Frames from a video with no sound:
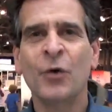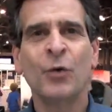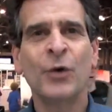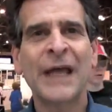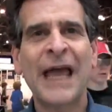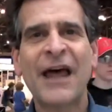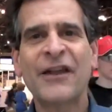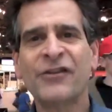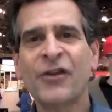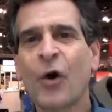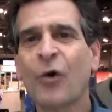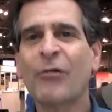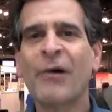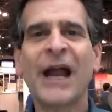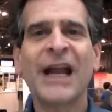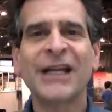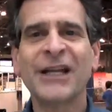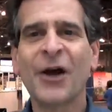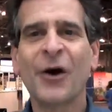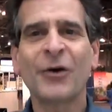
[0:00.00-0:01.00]
We had no
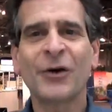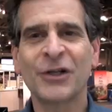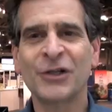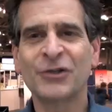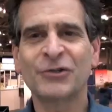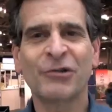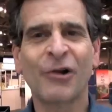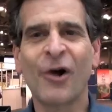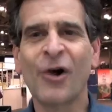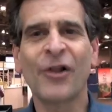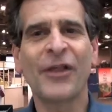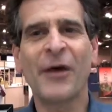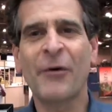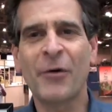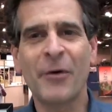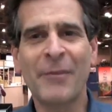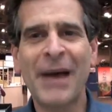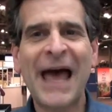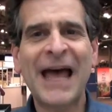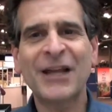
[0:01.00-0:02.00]
radio control. They
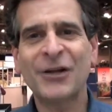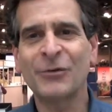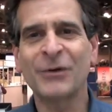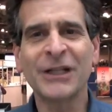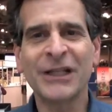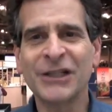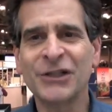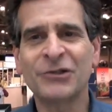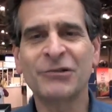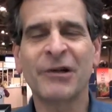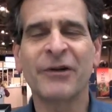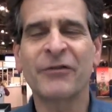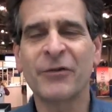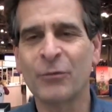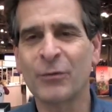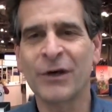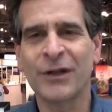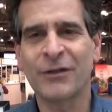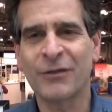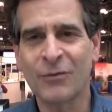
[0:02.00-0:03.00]
were manually
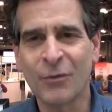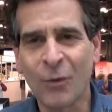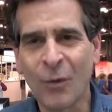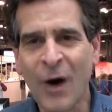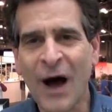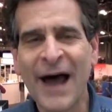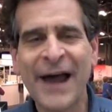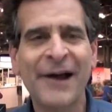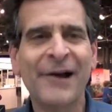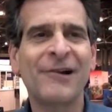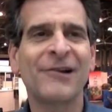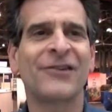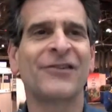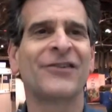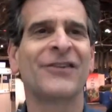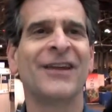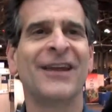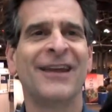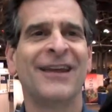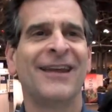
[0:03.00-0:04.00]
driven with wires,
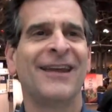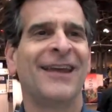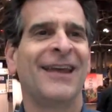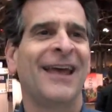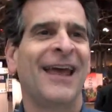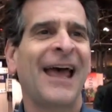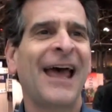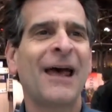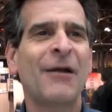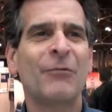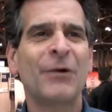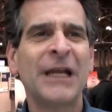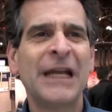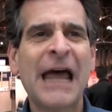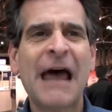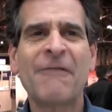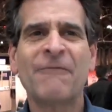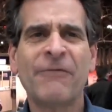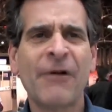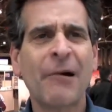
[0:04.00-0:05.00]
and we
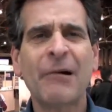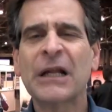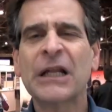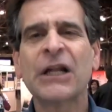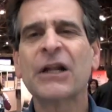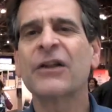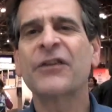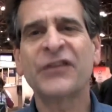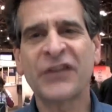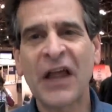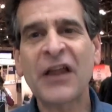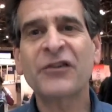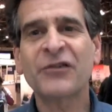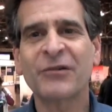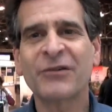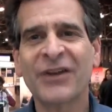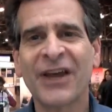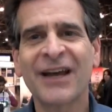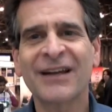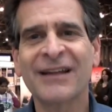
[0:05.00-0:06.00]
had very little
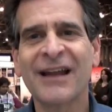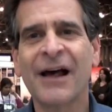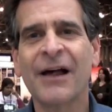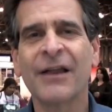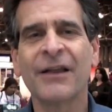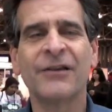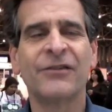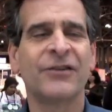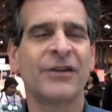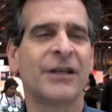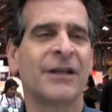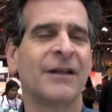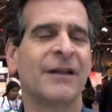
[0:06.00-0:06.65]
sensor technology.